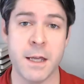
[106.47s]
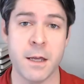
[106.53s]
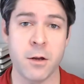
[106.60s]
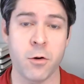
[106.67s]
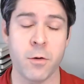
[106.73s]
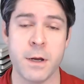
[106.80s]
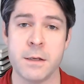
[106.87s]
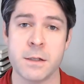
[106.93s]

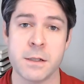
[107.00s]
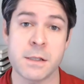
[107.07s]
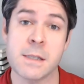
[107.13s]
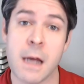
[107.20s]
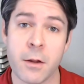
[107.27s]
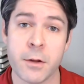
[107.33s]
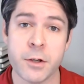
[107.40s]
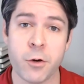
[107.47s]
green to
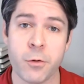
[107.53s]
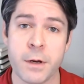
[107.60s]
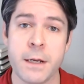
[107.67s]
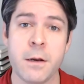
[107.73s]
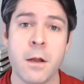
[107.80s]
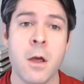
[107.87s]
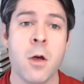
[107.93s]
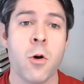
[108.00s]
solid
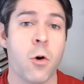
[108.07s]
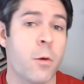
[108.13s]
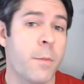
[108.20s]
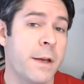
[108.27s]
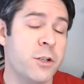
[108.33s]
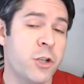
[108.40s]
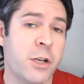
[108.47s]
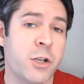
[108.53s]
green, or it
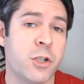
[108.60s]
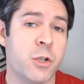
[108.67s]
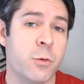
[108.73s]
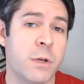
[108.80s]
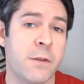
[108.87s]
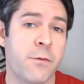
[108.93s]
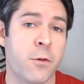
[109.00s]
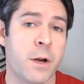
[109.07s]
may change to a
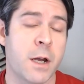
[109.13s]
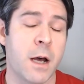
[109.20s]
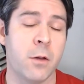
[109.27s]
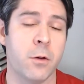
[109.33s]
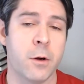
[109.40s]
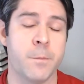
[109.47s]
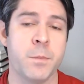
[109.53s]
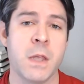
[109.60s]
different
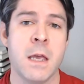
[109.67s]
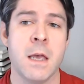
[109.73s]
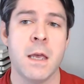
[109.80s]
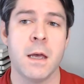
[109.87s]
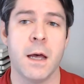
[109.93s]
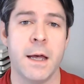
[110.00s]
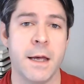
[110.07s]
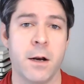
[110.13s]
color.
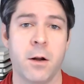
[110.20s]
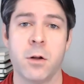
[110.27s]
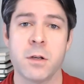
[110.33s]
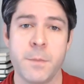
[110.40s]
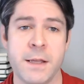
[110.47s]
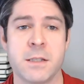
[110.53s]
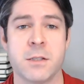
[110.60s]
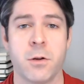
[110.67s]
Uh, it all
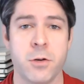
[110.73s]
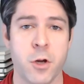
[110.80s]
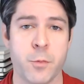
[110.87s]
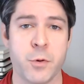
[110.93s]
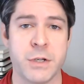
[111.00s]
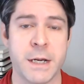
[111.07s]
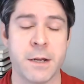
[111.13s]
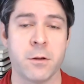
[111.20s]
depends on your
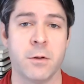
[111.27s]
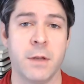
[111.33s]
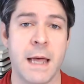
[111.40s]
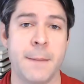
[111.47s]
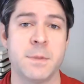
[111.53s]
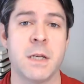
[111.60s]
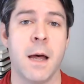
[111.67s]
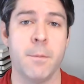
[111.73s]
particular
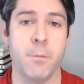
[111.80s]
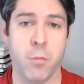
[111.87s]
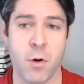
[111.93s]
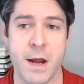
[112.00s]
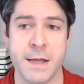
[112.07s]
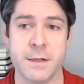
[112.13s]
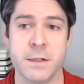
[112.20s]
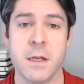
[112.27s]
laptop
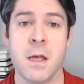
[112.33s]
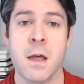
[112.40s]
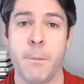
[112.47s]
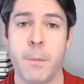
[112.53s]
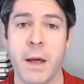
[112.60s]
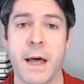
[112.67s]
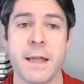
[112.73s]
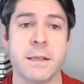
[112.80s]
brand,
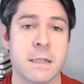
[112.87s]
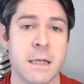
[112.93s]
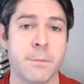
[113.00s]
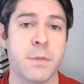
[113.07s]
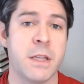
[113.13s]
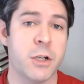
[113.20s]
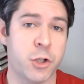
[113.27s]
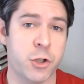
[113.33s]
but
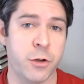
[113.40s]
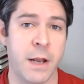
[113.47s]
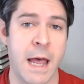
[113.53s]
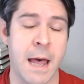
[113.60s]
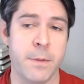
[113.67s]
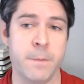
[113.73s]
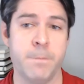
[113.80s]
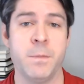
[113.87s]
something should
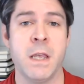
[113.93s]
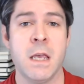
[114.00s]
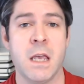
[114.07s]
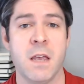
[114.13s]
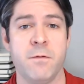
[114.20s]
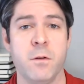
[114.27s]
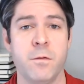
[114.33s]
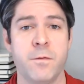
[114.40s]
happen.
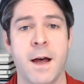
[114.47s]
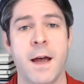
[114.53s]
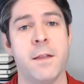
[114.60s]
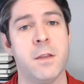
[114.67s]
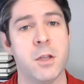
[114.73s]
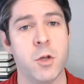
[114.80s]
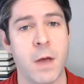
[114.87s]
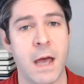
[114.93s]
If you find
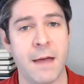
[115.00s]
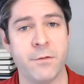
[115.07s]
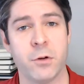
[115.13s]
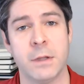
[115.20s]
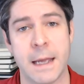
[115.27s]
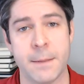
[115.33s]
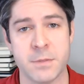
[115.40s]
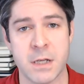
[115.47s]
that you have your
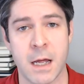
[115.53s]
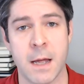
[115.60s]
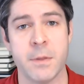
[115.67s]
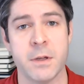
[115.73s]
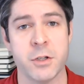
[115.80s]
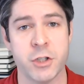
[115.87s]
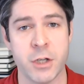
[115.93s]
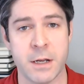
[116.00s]
laptop
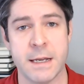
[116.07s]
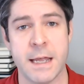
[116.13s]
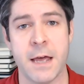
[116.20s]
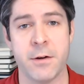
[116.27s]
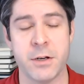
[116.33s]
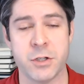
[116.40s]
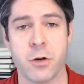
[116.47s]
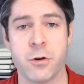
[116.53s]
shut down
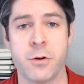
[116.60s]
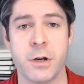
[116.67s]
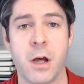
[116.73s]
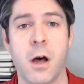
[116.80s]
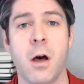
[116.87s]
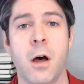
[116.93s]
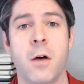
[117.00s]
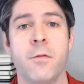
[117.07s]
and turned
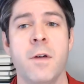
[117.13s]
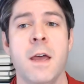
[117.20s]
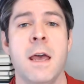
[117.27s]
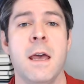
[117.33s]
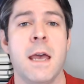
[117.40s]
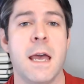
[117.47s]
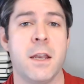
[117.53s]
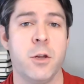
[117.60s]
off,
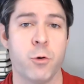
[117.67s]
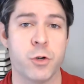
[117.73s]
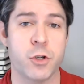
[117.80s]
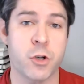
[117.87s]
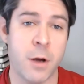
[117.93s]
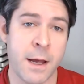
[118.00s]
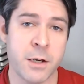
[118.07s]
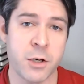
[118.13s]
and you are
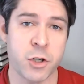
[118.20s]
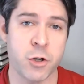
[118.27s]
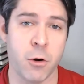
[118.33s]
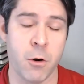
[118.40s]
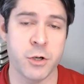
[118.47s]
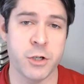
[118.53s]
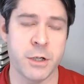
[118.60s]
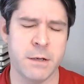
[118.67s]
trying to
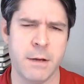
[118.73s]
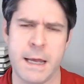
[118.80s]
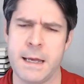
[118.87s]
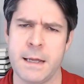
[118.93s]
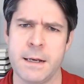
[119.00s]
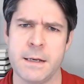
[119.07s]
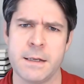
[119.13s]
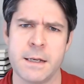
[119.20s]
charge it,
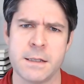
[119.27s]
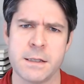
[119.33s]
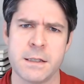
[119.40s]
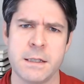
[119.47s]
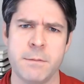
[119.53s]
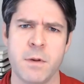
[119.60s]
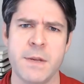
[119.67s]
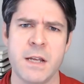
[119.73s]
and it doesn't
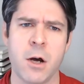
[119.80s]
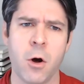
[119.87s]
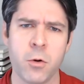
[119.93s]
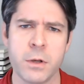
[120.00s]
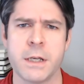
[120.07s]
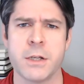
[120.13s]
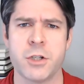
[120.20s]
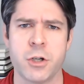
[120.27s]
seem to be
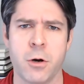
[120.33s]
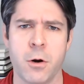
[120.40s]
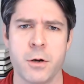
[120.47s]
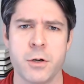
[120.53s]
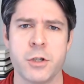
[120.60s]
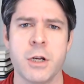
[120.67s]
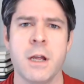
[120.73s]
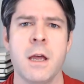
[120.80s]
holding a
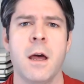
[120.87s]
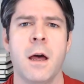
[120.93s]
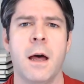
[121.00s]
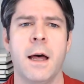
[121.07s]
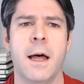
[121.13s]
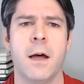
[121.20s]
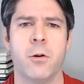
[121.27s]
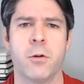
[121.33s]
charge, uh, or